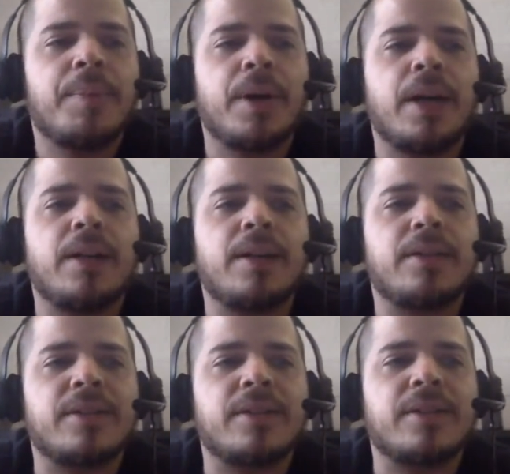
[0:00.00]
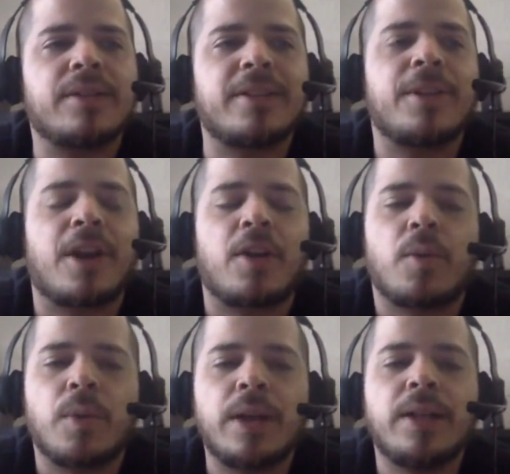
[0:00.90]
but some of the stuff in there I
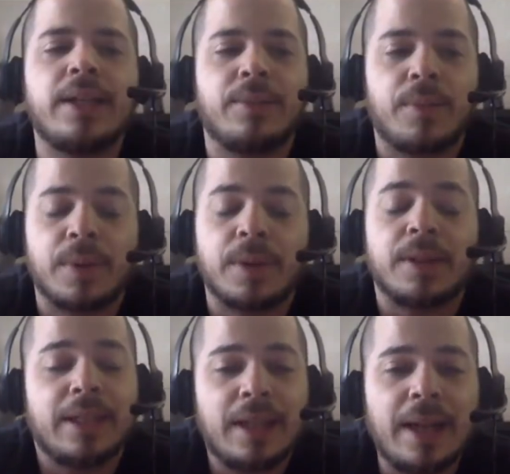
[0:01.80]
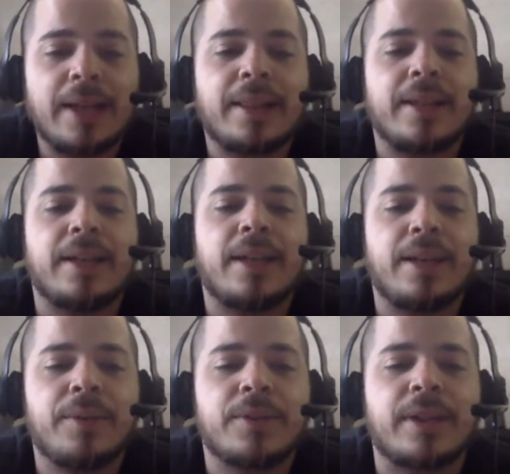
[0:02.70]
really, really liked that
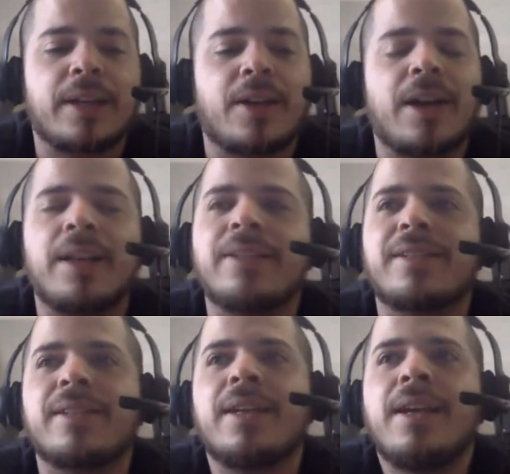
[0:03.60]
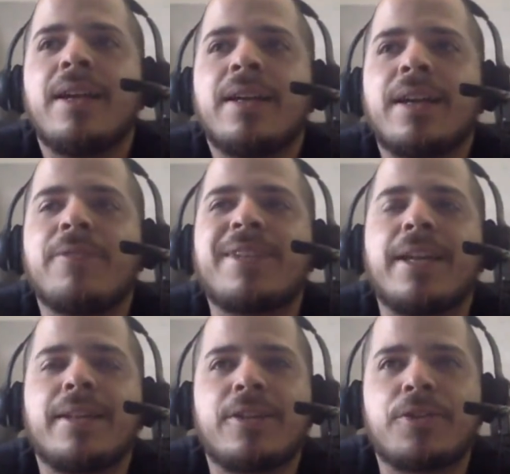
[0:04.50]
he was like, all right, let's kind of
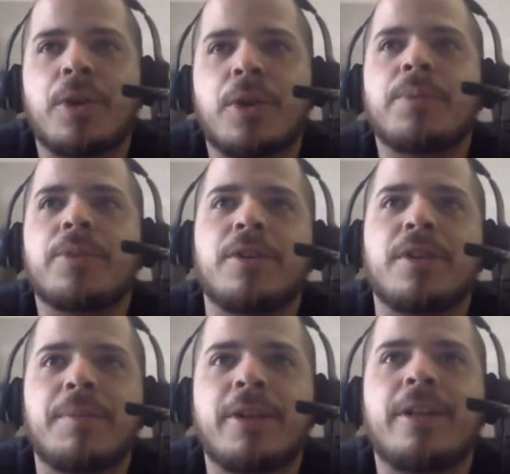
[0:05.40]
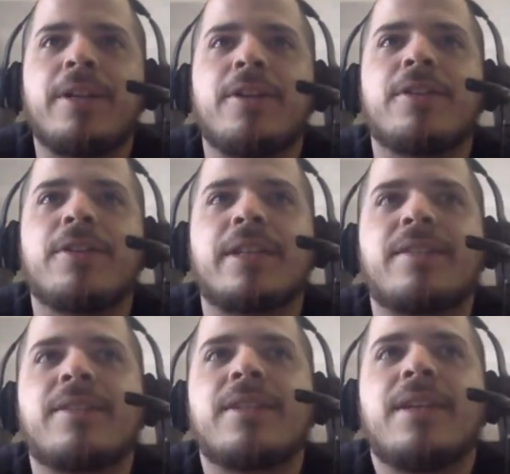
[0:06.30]
take these tropes, turn them on their ears.
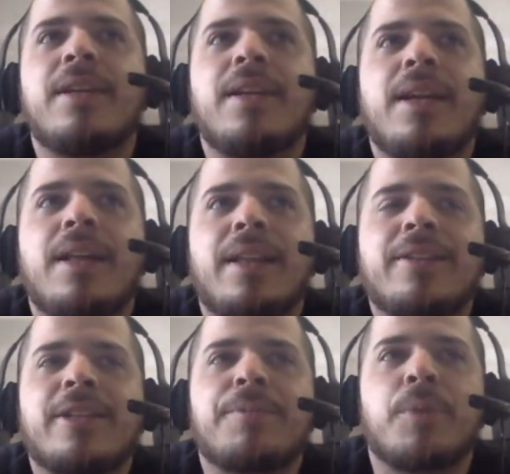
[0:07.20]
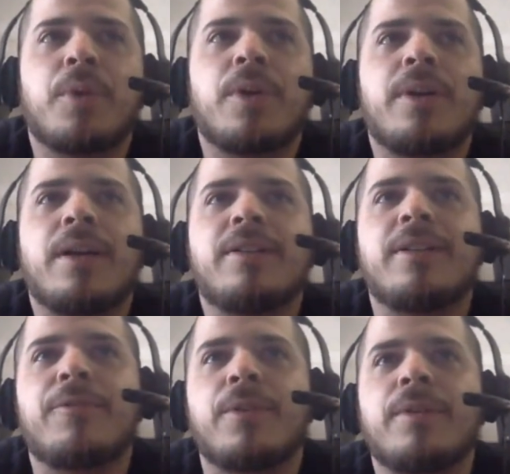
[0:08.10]
Let's let's explore a
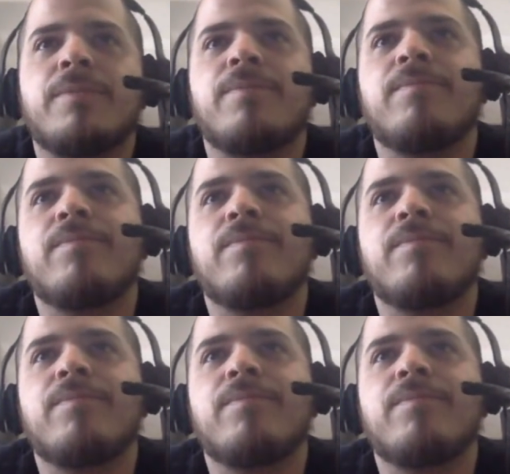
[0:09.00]
different.